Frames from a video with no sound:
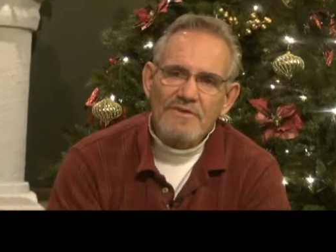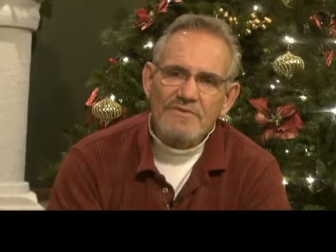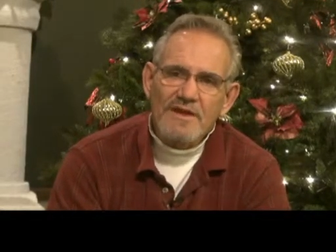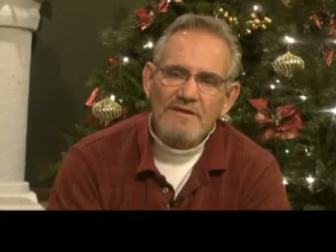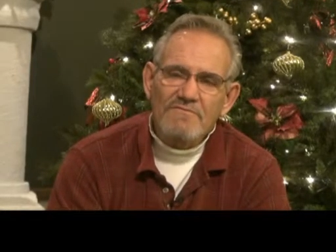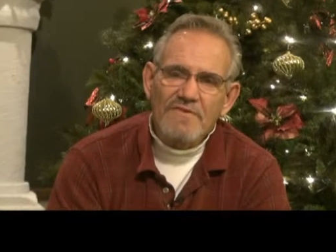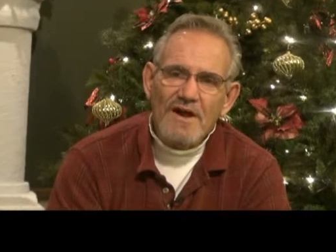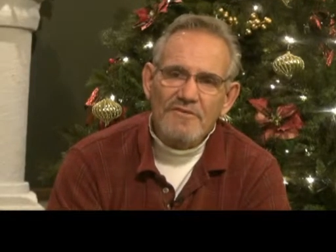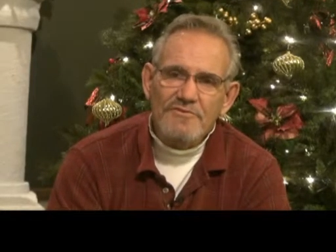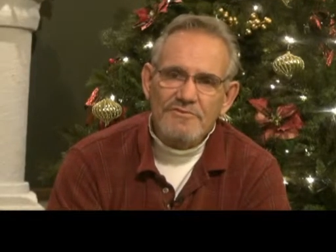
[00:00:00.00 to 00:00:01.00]
that they can
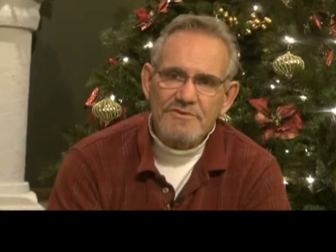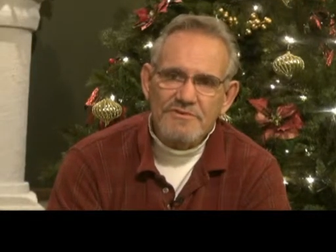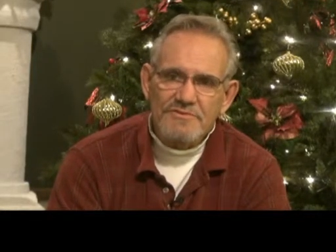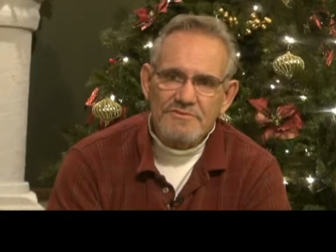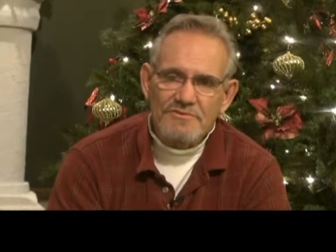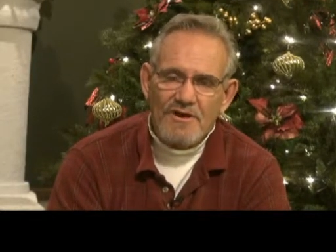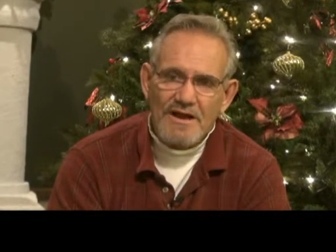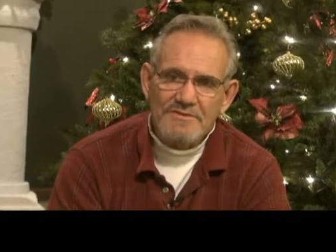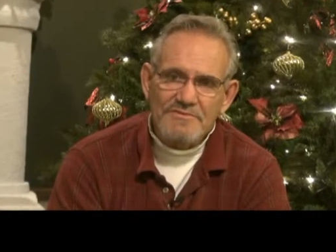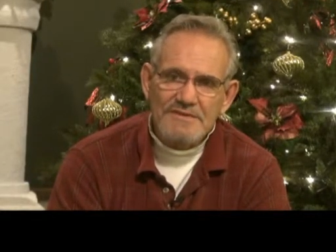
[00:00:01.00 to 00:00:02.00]
find through Jesus
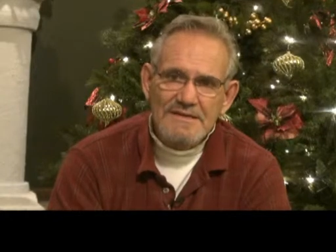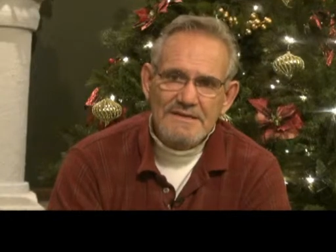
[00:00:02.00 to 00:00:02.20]
Christ.